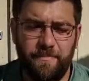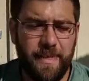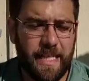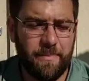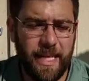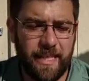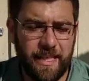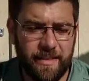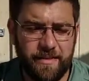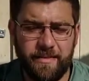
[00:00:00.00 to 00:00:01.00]

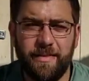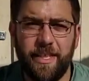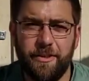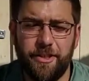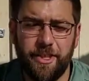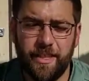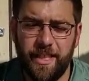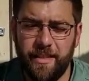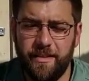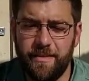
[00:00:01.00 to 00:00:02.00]
backpacking gear
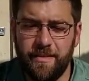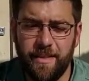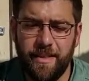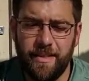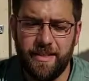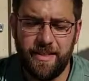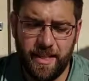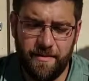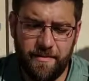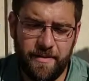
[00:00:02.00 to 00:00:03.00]
junkie stuff.